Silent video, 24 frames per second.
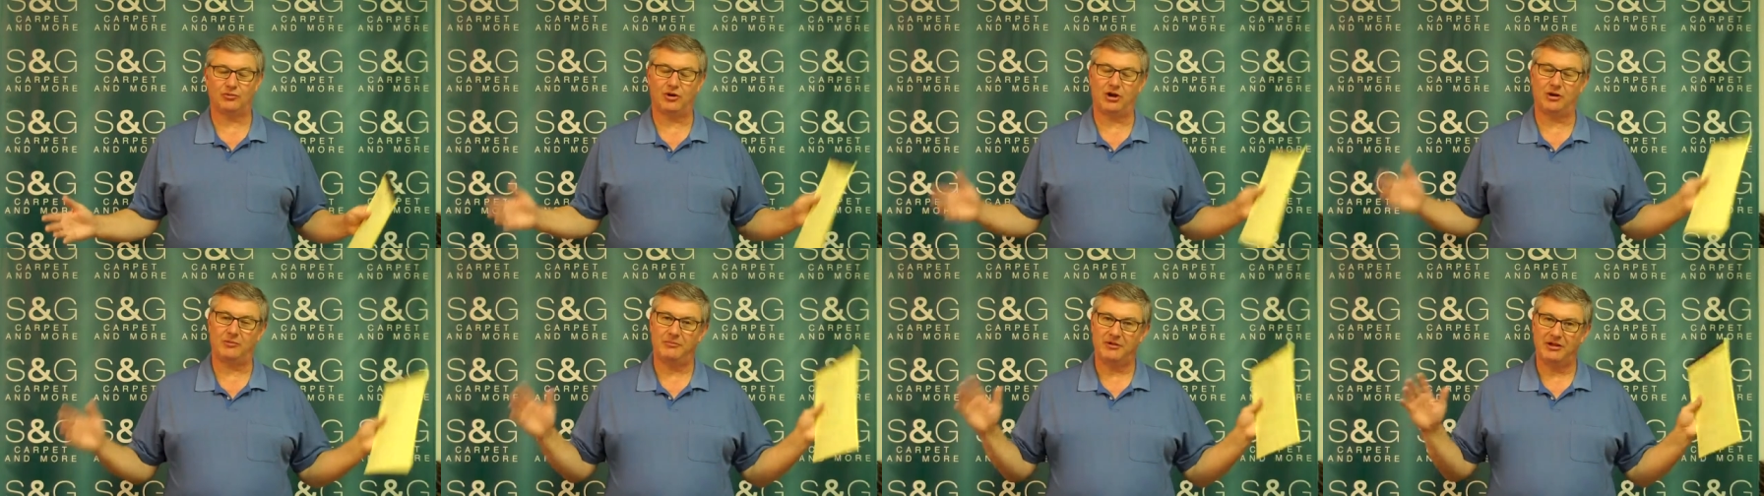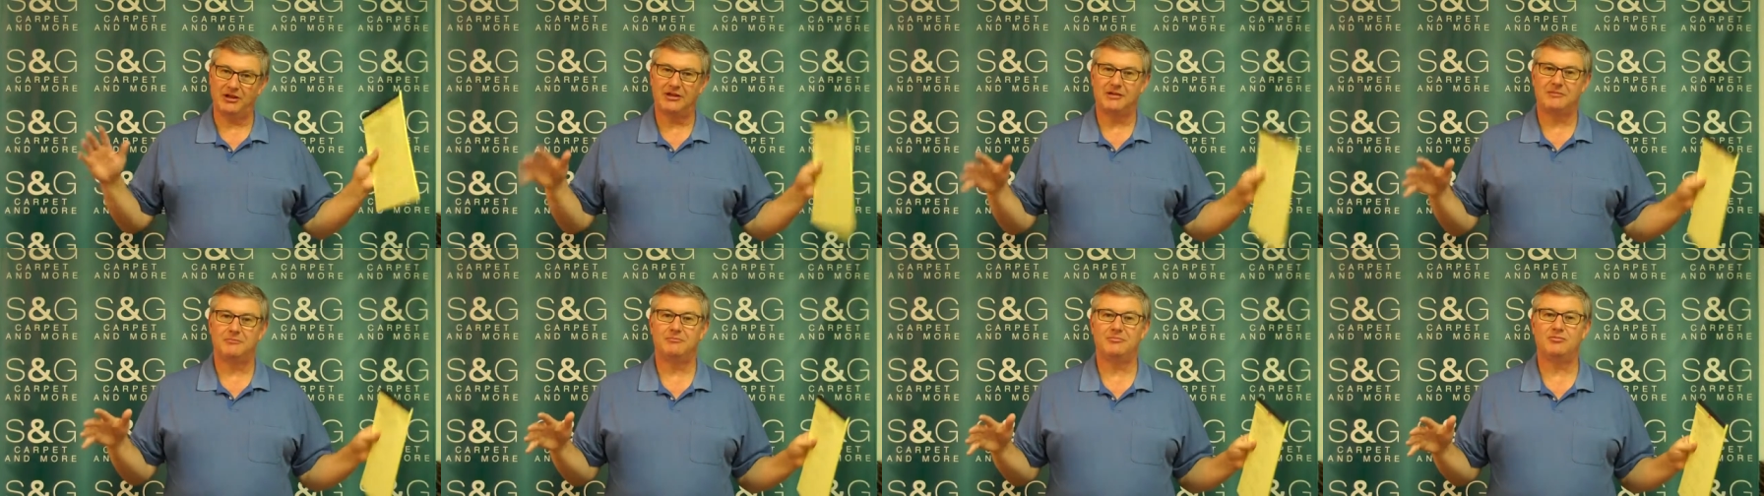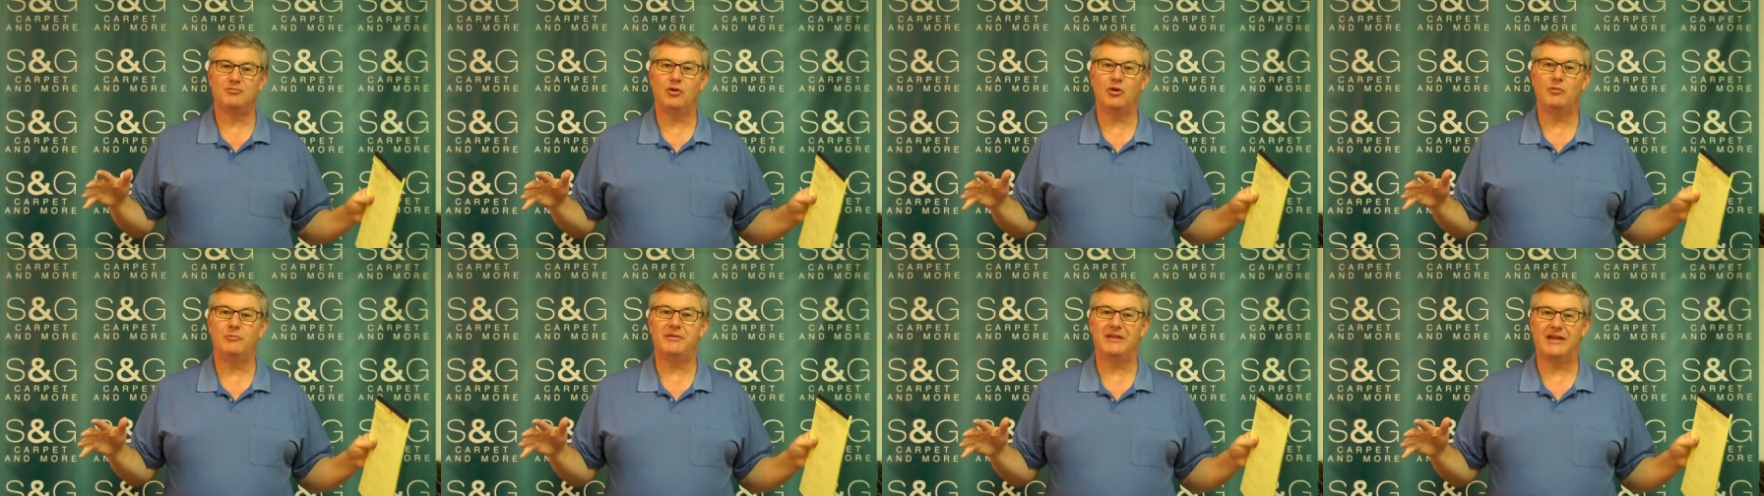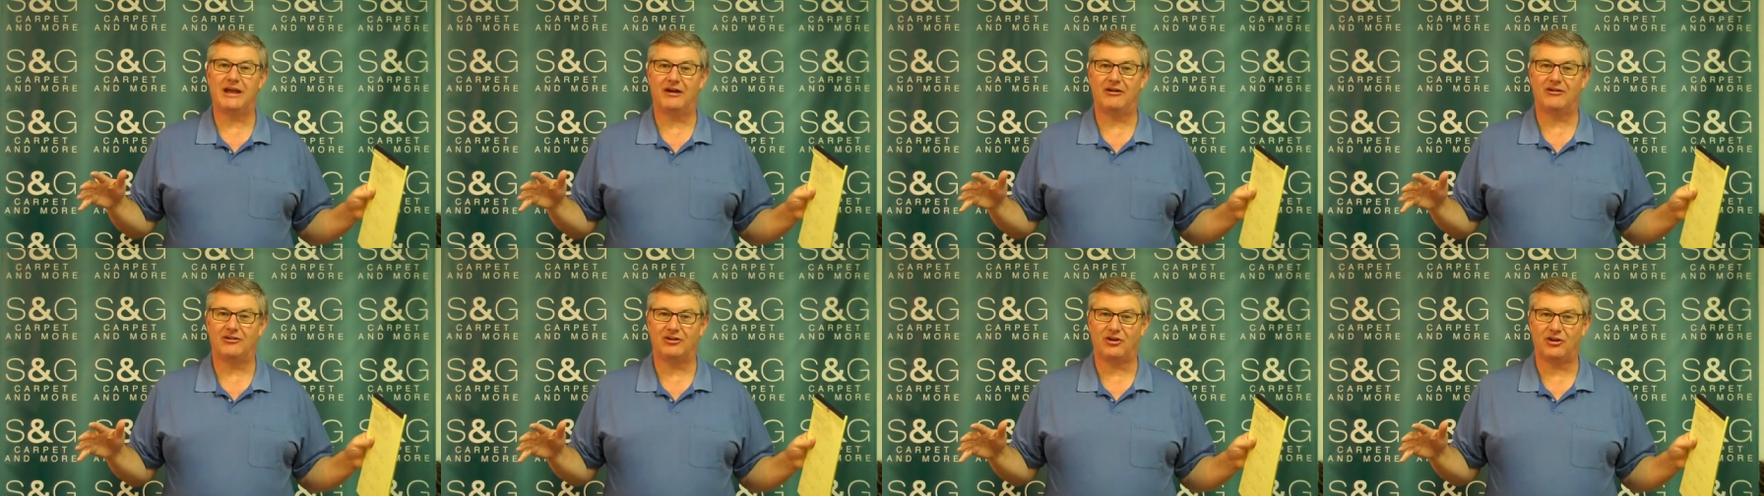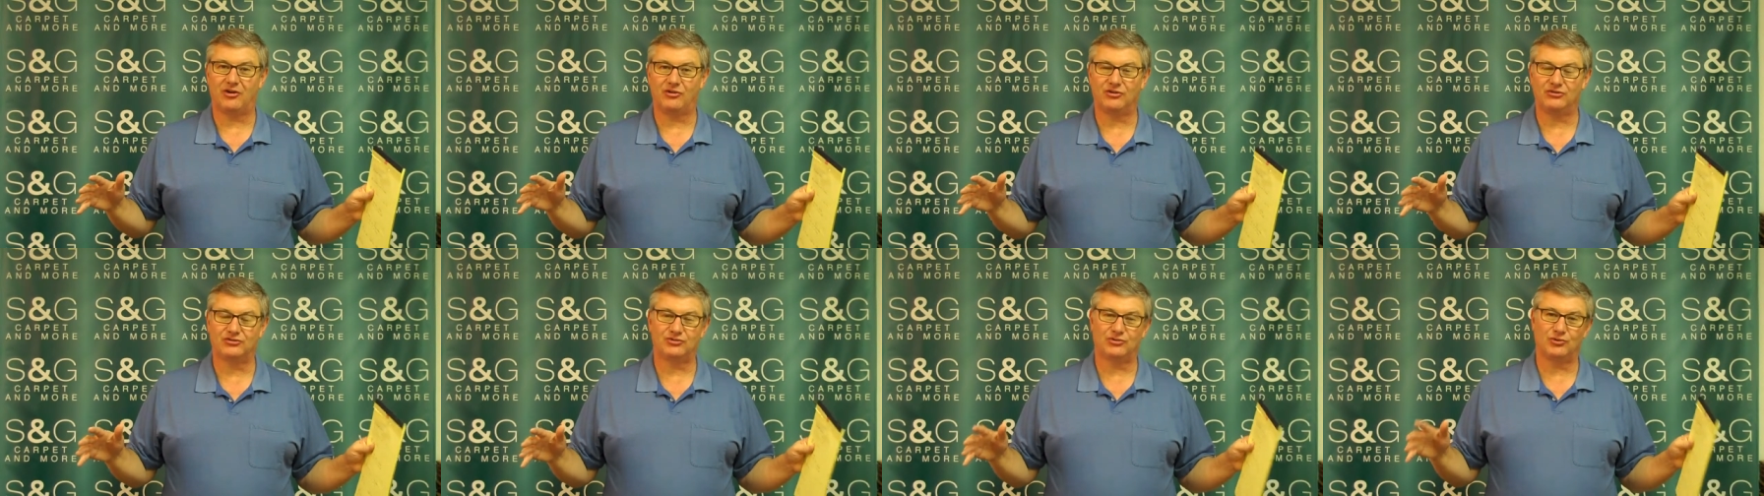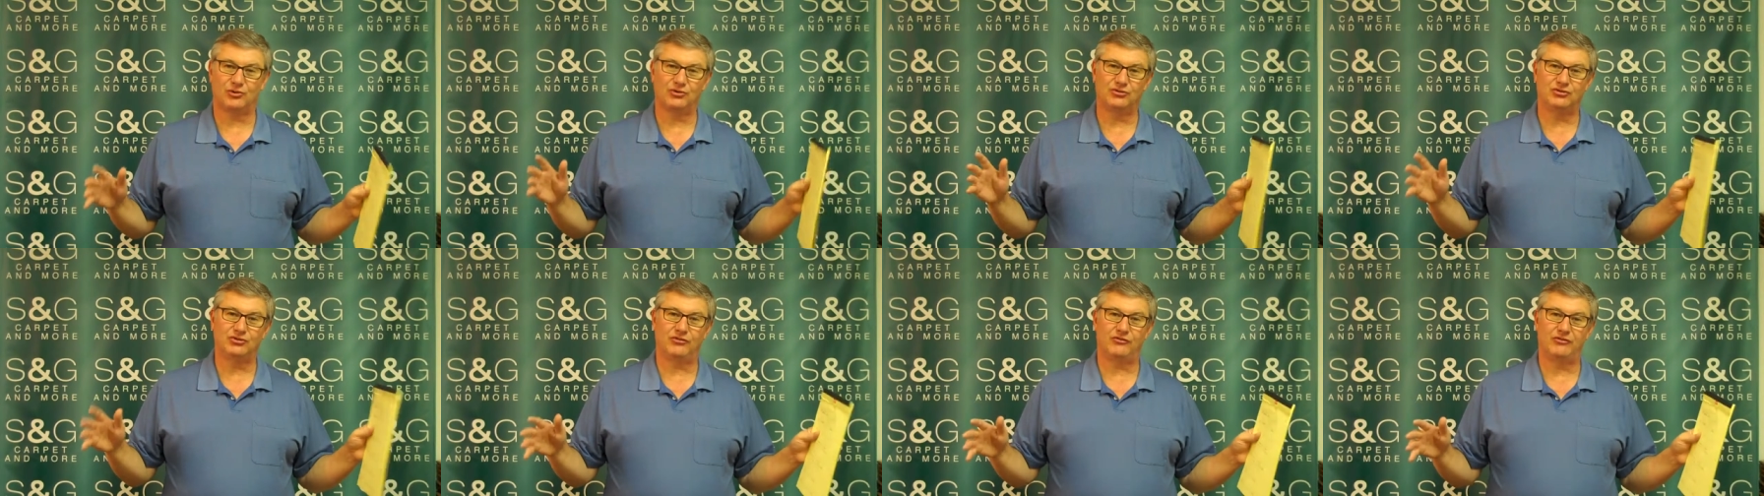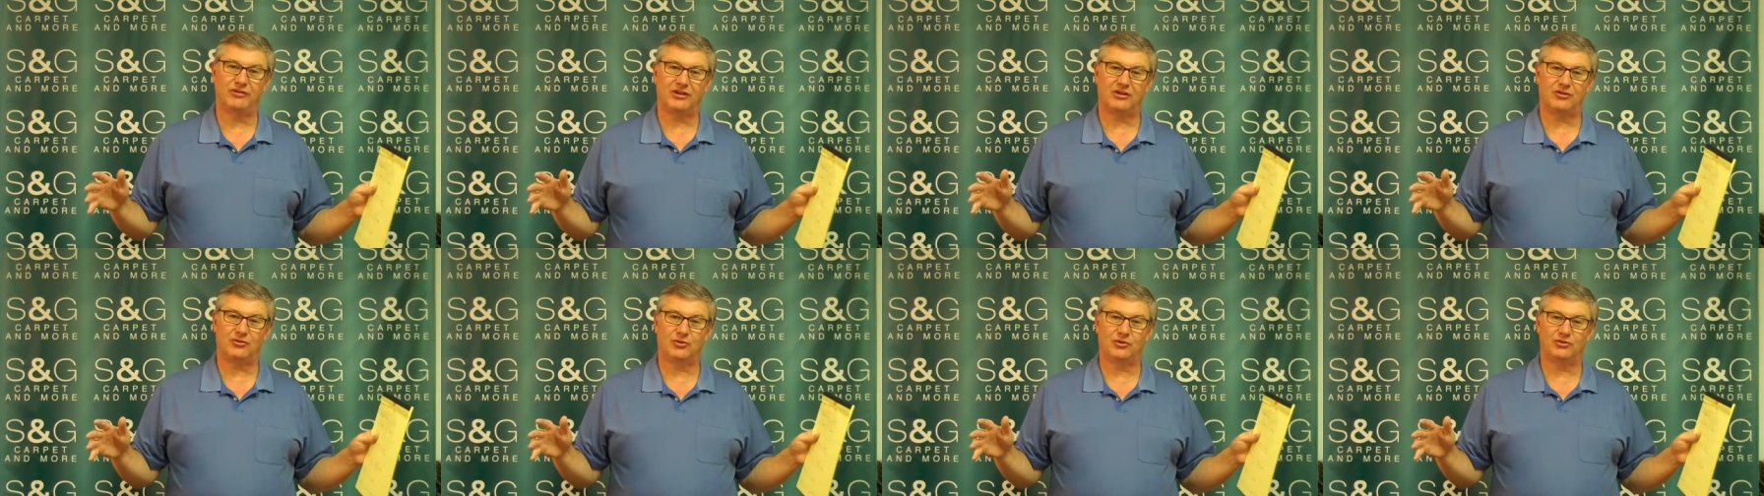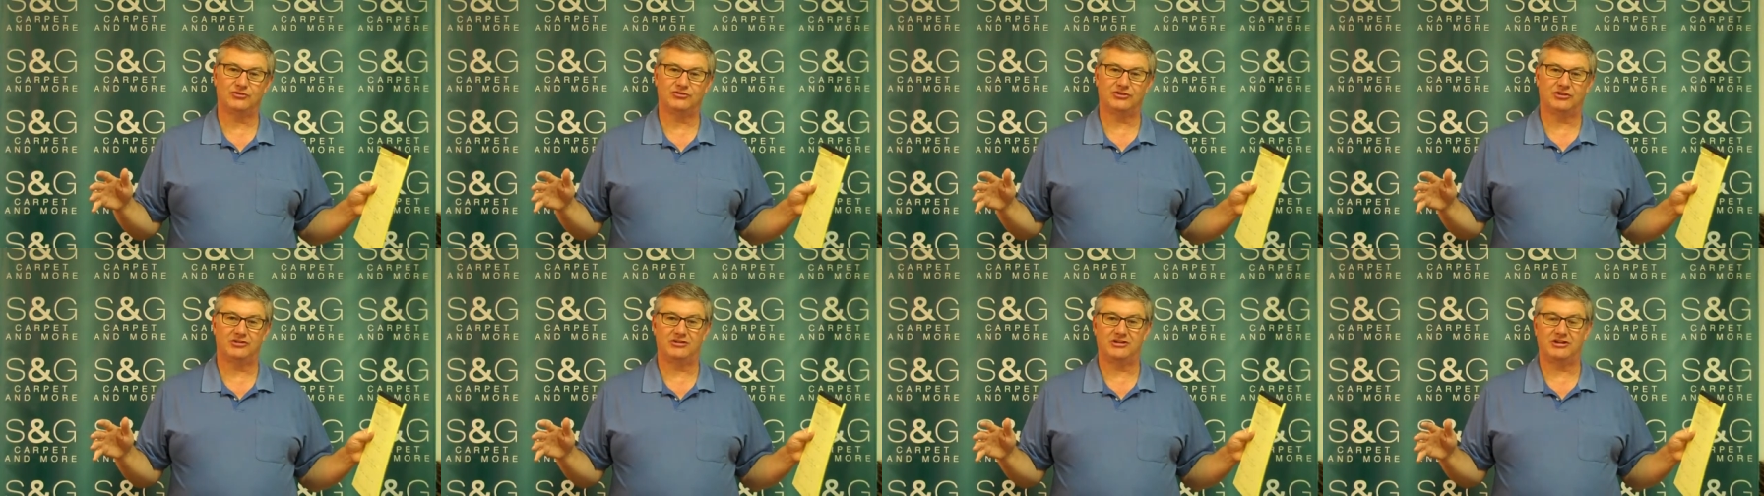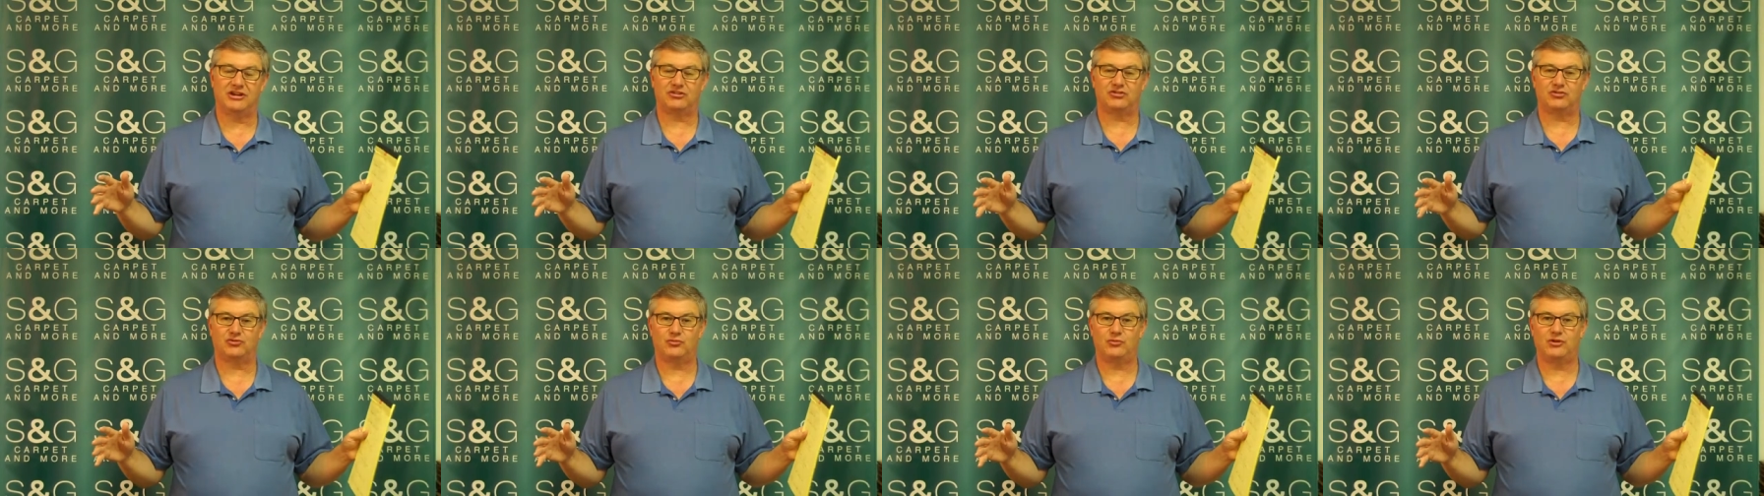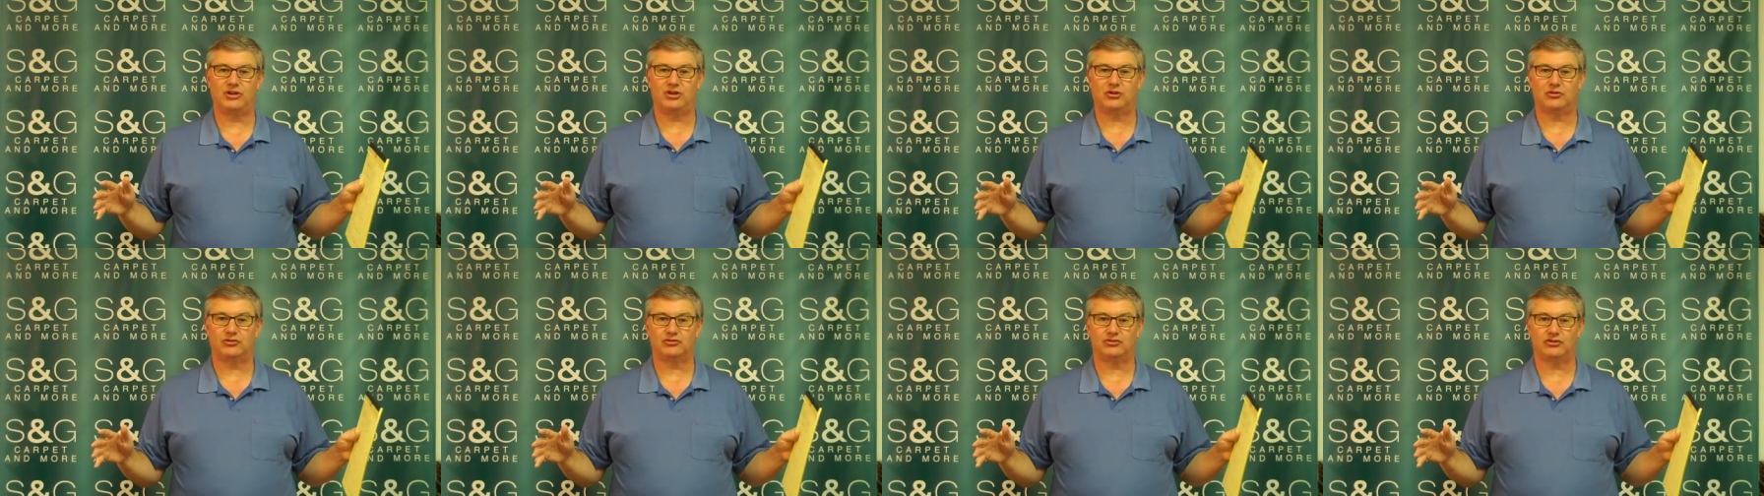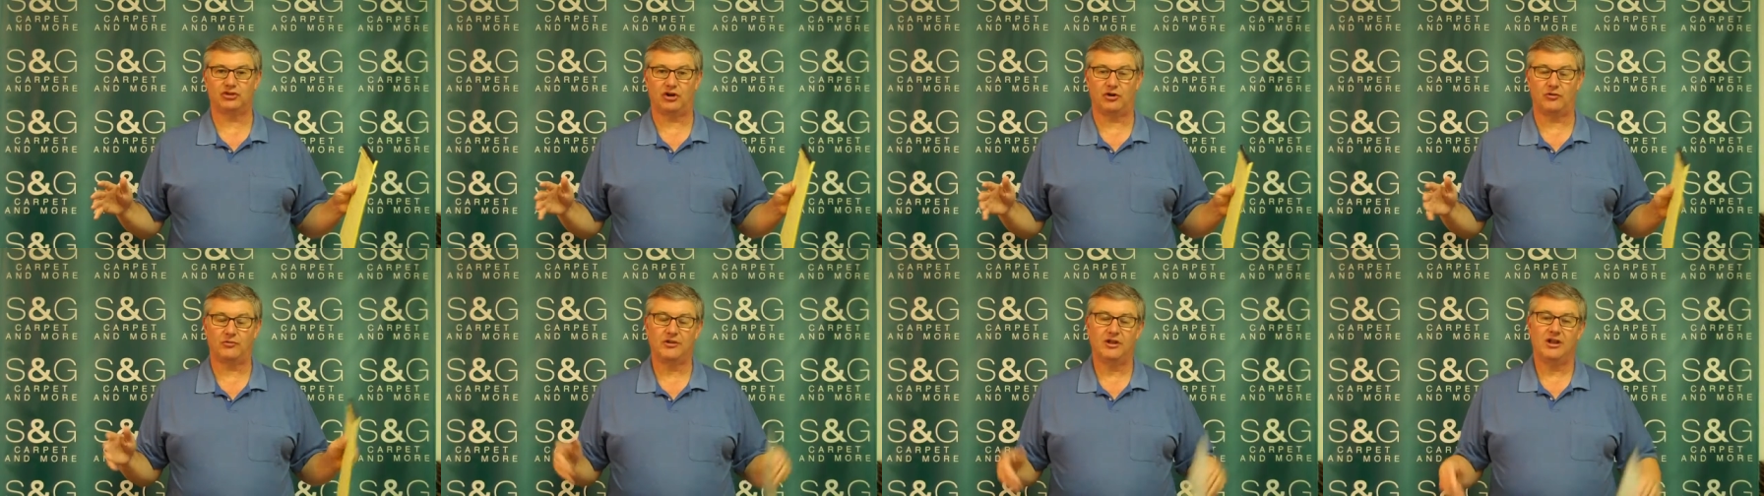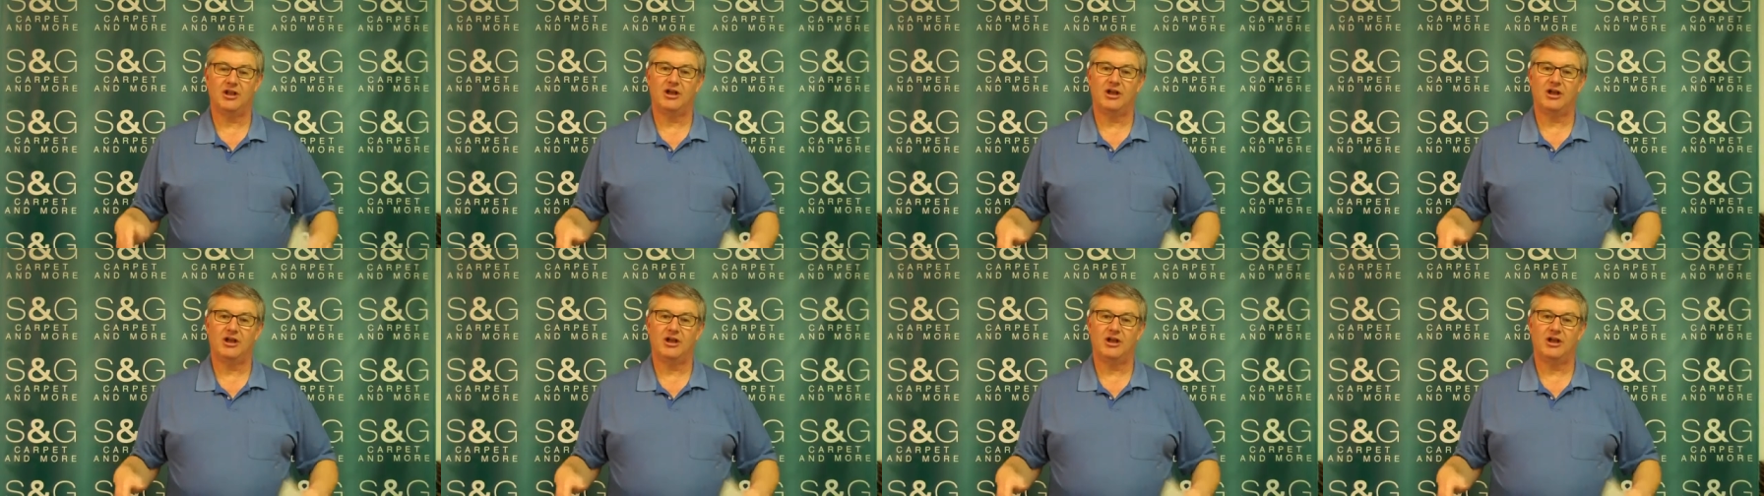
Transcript: Well, will be out in all the stores over the course of the next week or so.